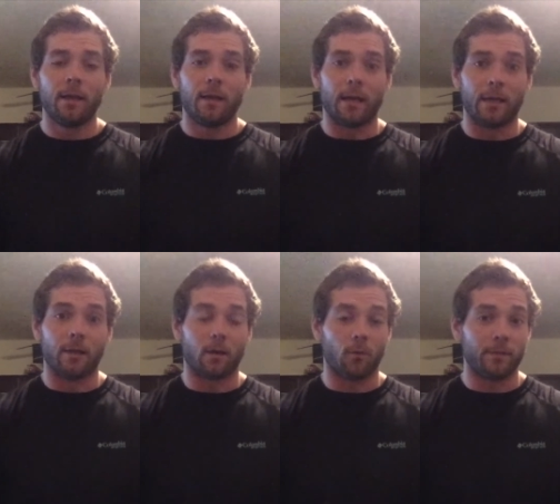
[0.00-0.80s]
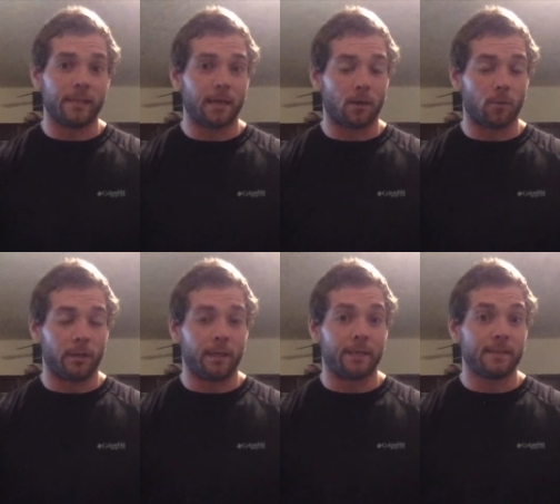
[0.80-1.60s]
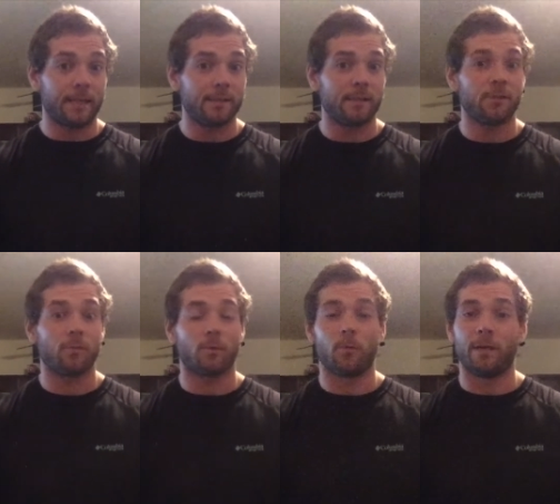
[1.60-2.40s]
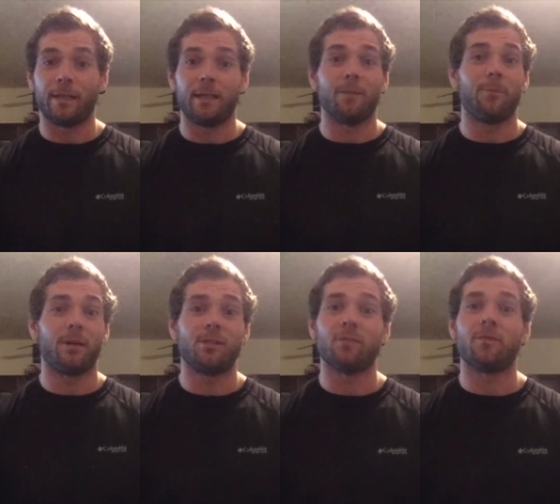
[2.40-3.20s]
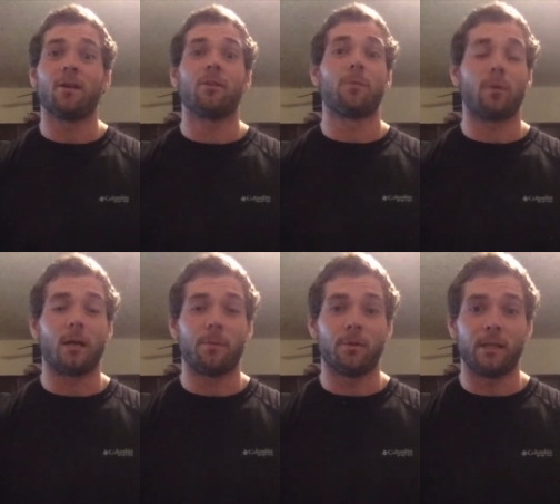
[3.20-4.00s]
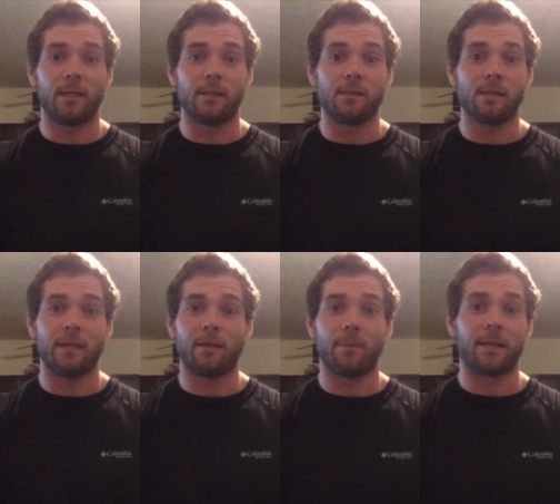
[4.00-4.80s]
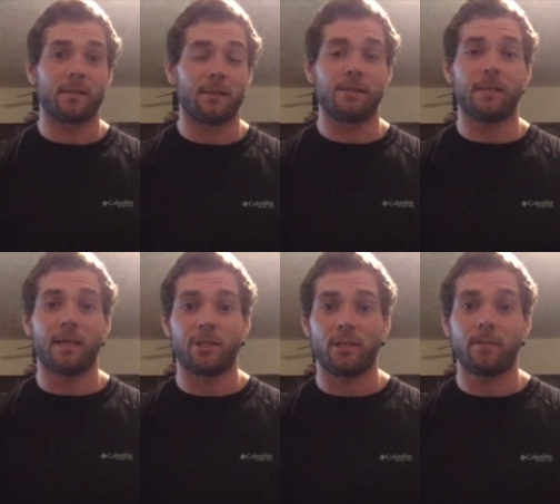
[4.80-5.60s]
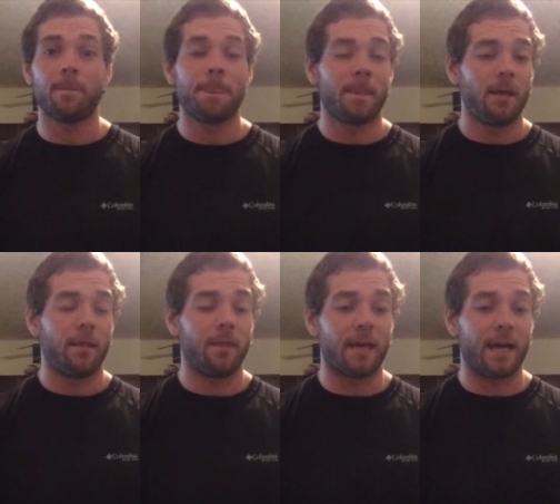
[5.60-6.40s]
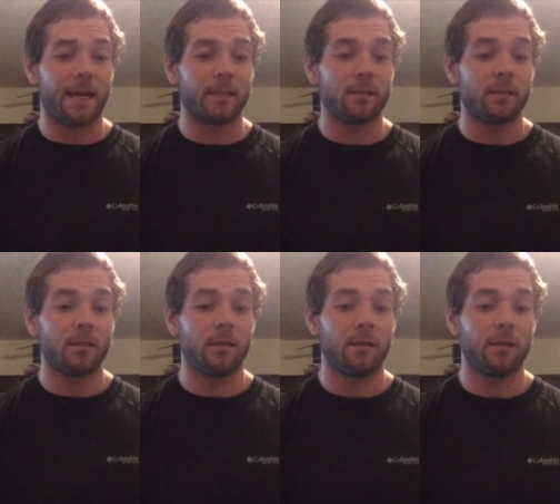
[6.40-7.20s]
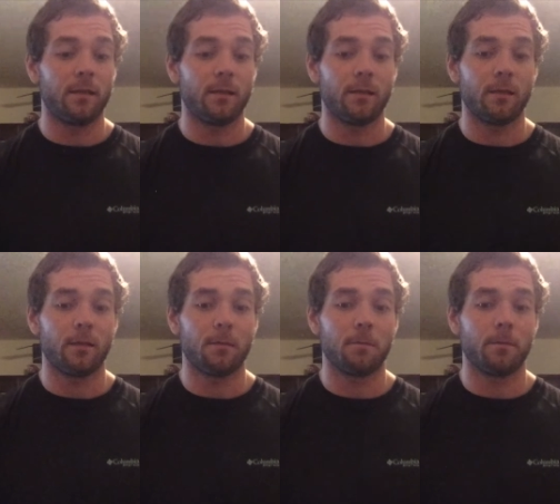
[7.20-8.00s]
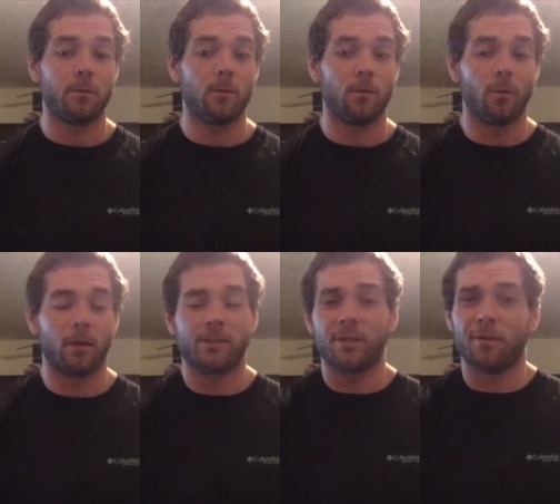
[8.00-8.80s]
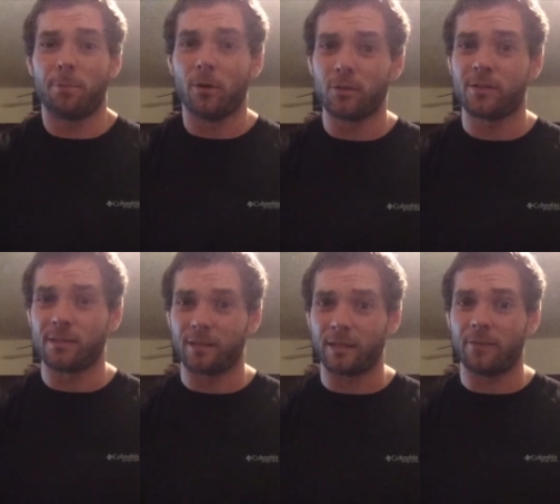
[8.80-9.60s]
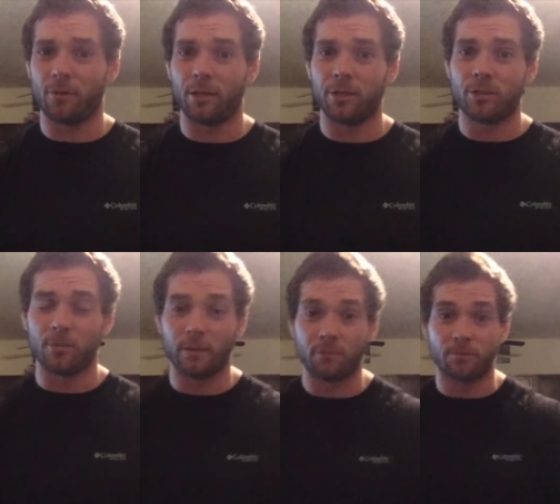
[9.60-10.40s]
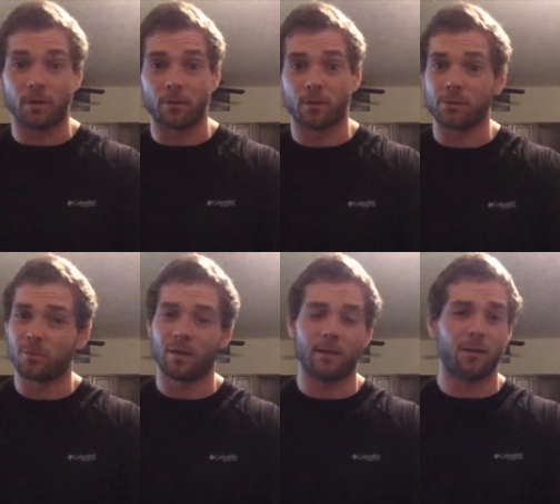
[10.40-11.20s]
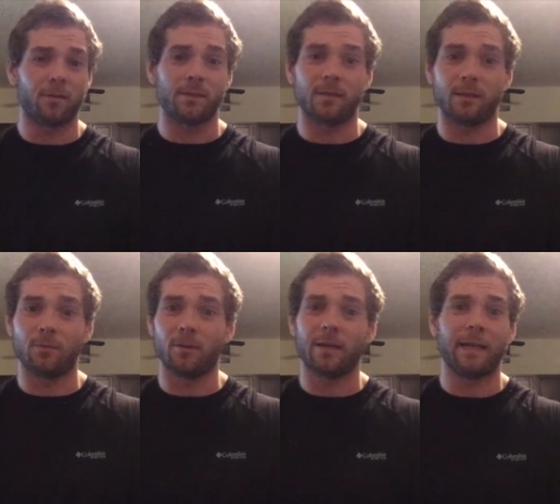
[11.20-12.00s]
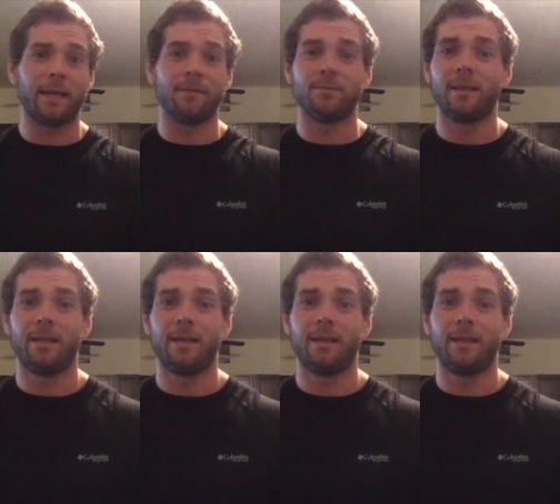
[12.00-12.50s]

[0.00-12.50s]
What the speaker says: And not only are we going to get Texas, we're going to get a bunch of other properties in the Mexican cession that, well, it's going to push the slavery issue even farther, because we're going to all of a sudden, we're going to have